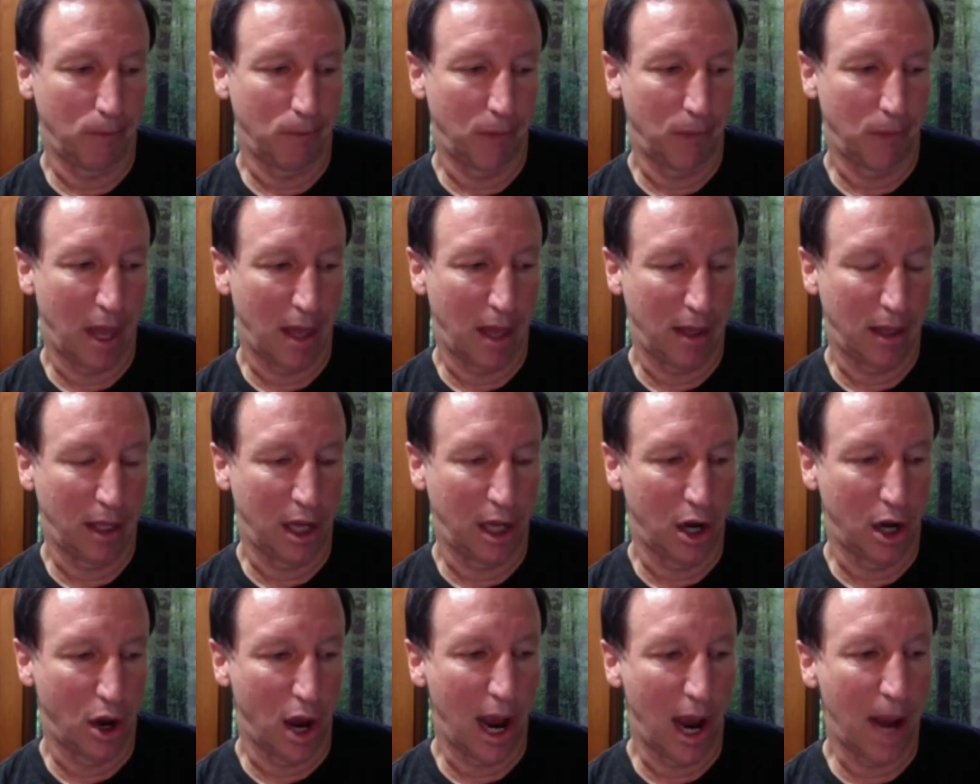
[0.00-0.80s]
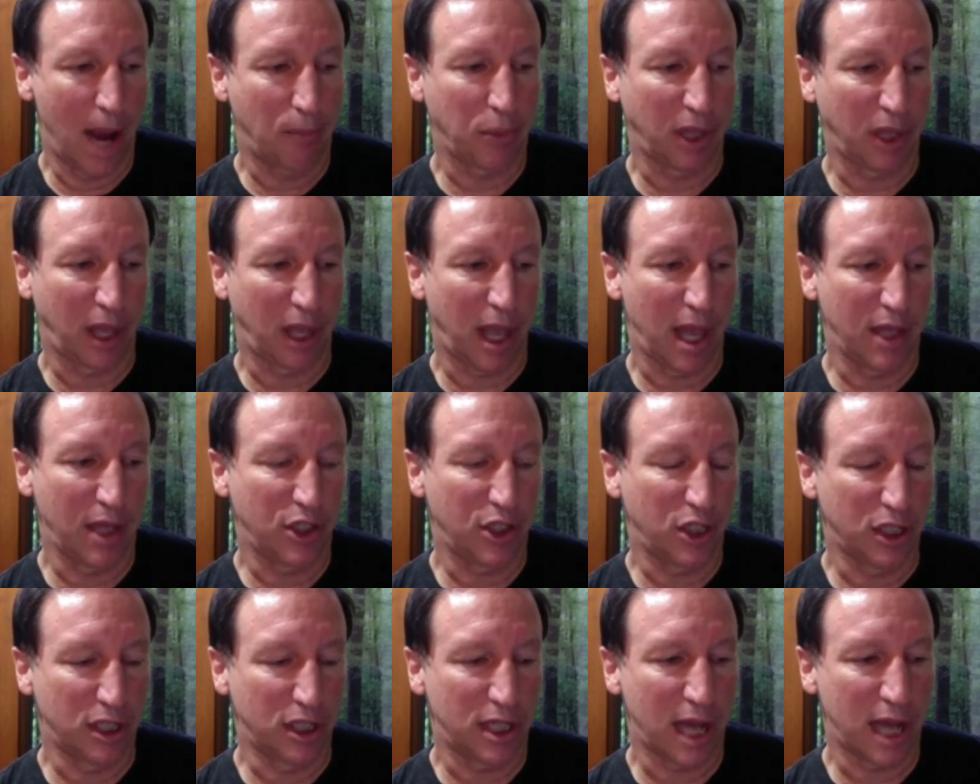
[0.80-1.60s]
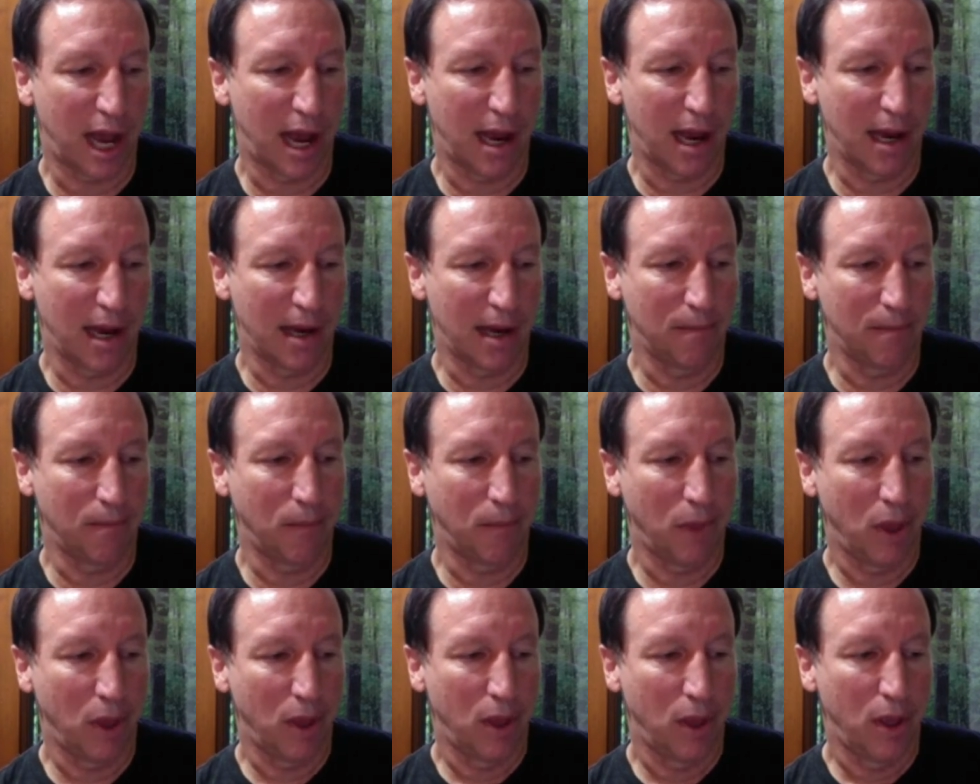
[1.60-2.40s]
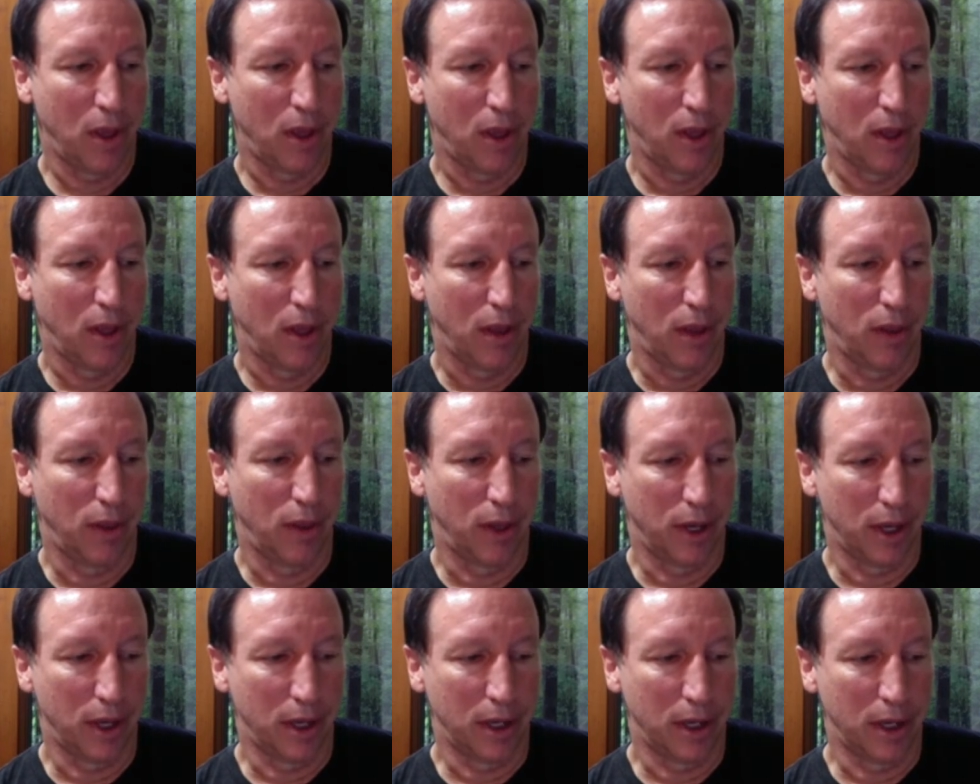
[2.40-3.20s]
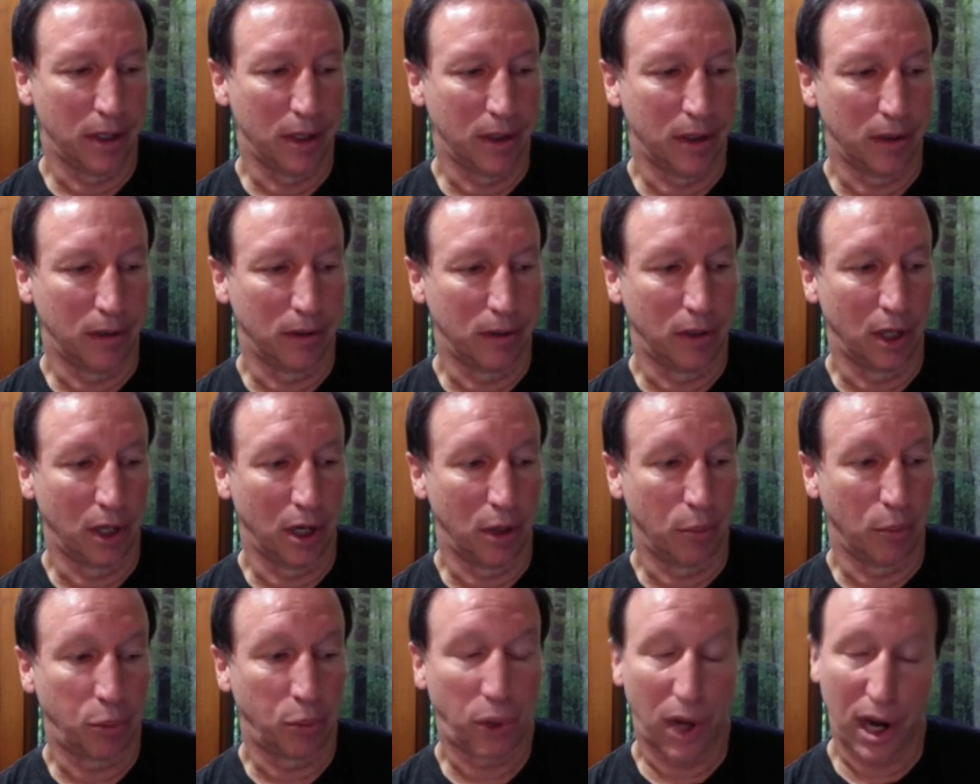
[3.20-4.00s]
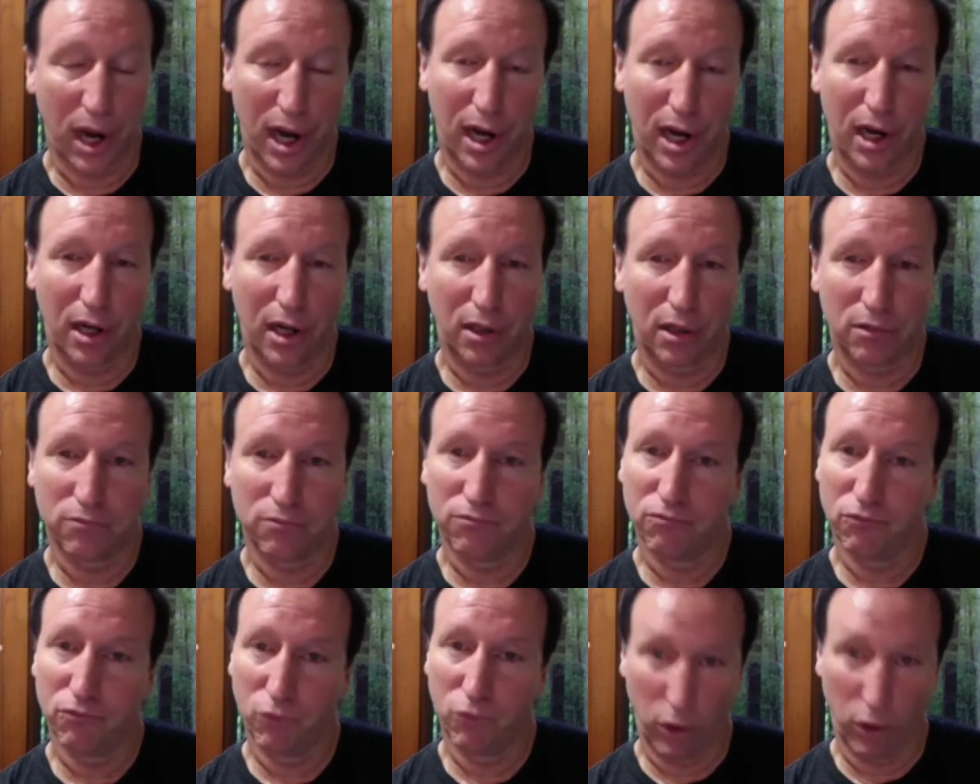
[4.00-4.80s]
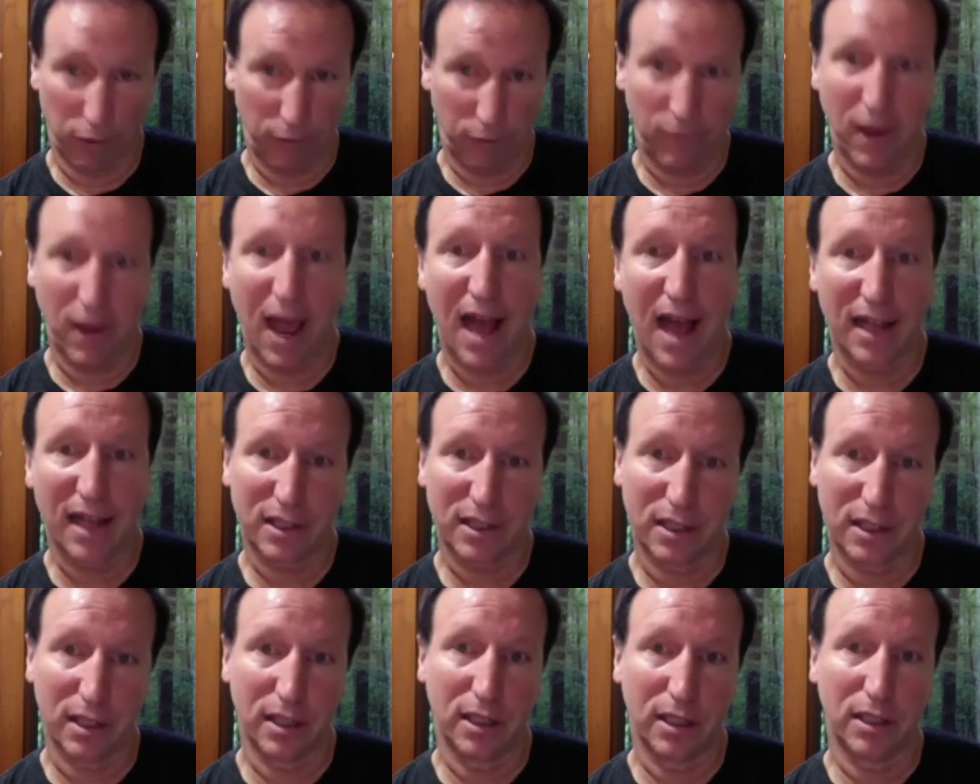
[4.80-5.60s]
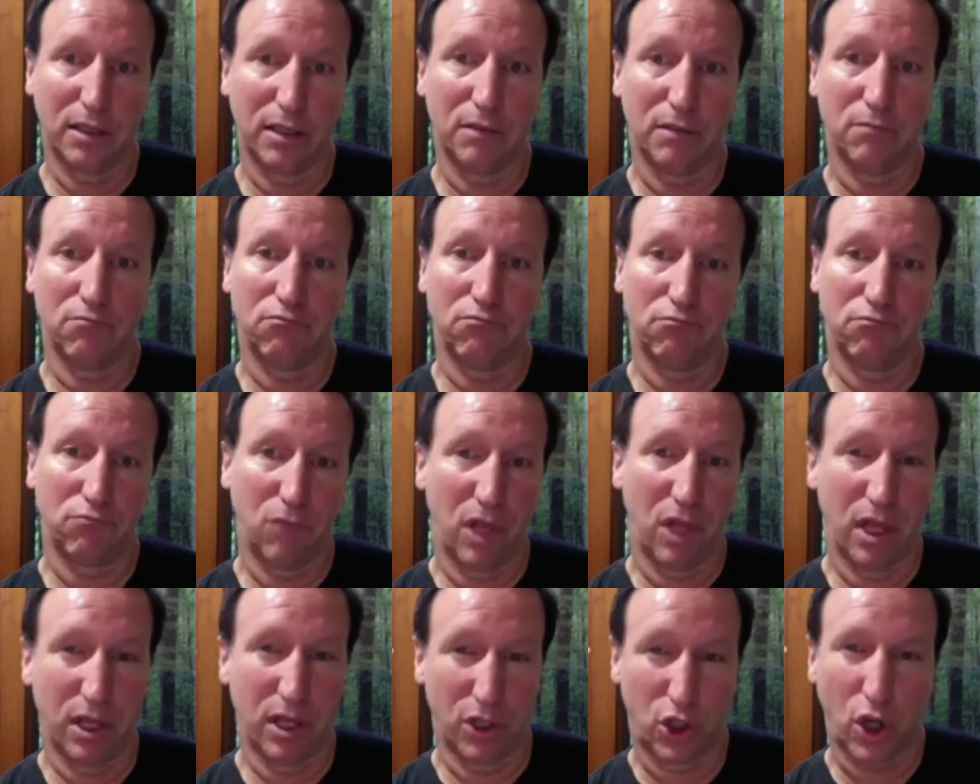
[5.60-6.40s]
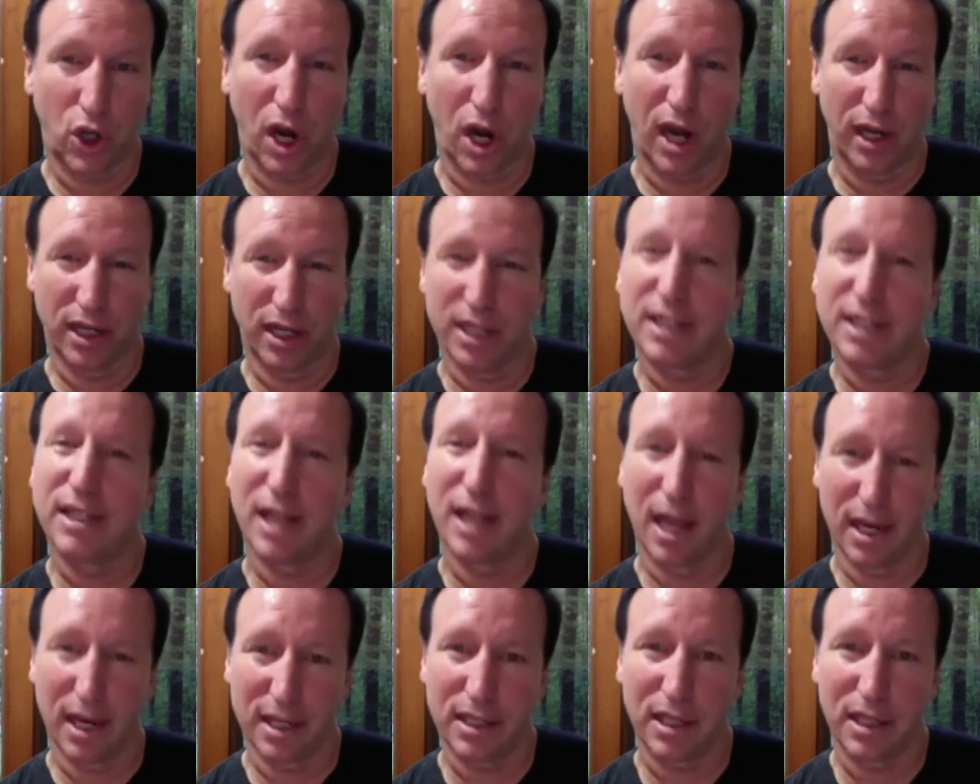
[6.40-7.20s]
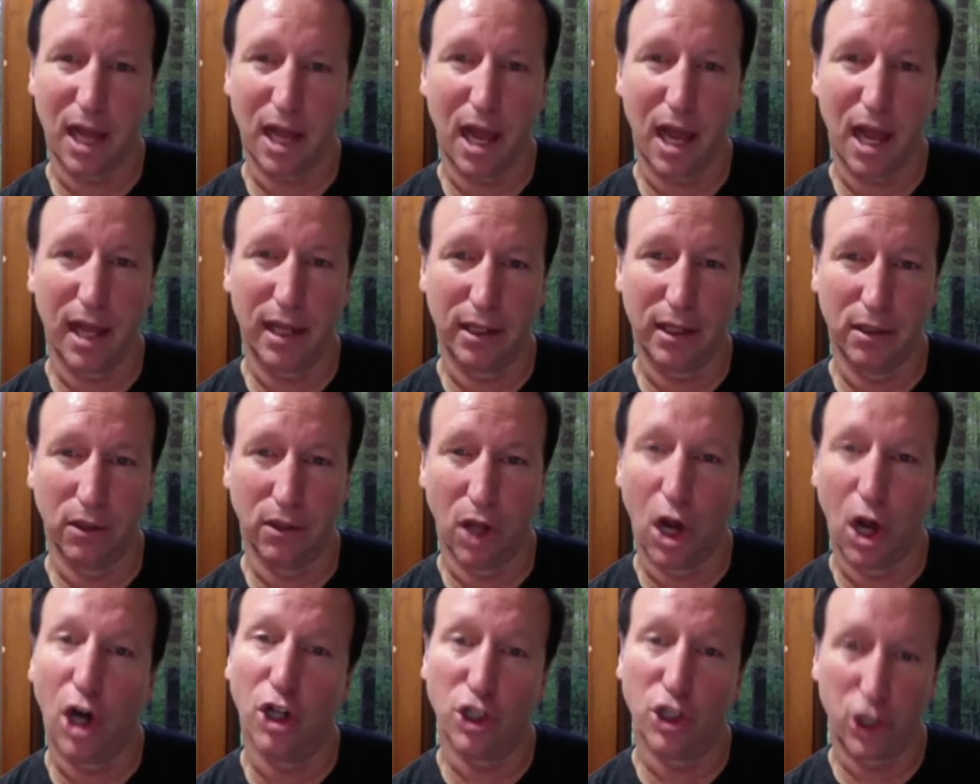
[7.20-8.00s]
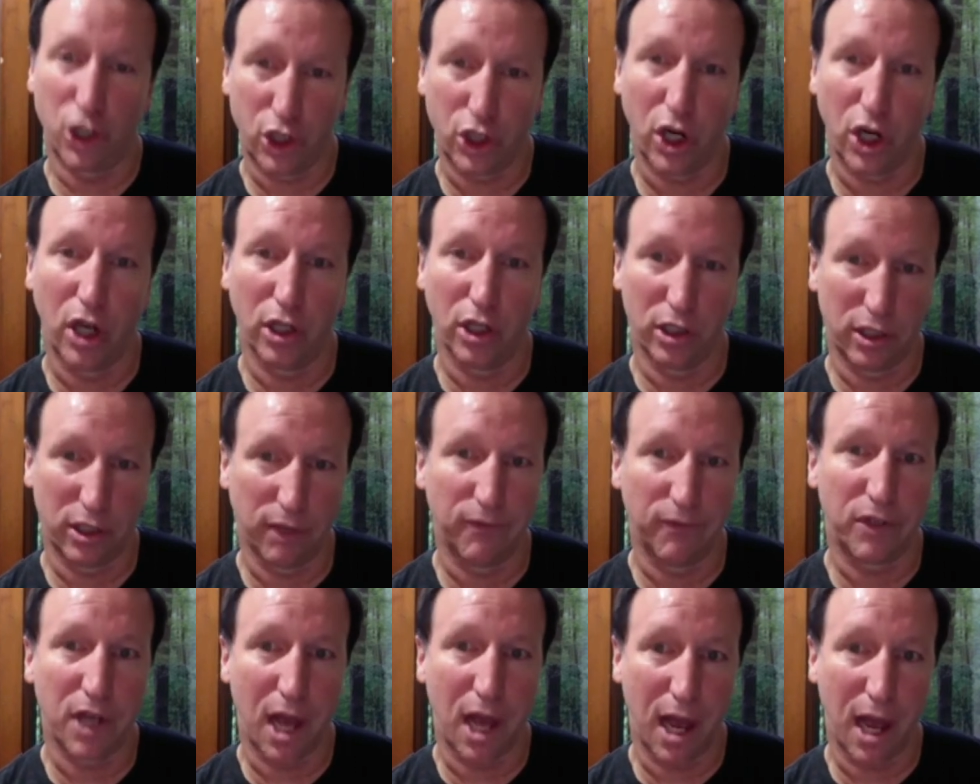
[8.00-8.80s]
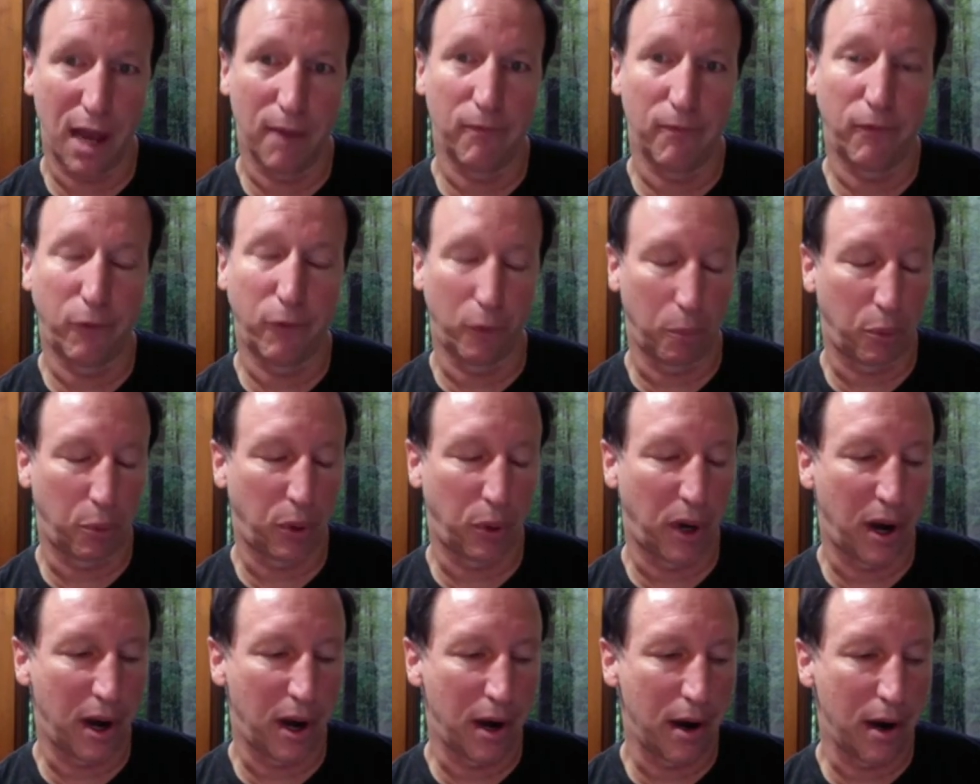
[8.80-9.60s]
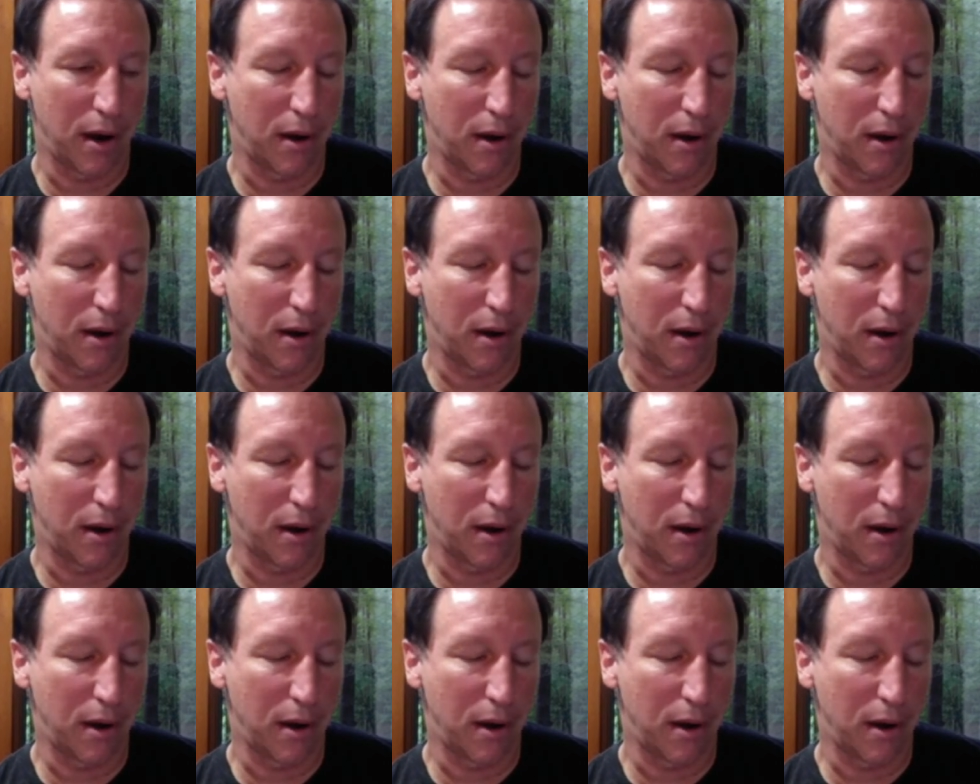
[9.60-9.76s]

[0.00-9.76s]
you know, application time, the, you know, prayer with fasting, and trying to set aside large chunks of time for prayer,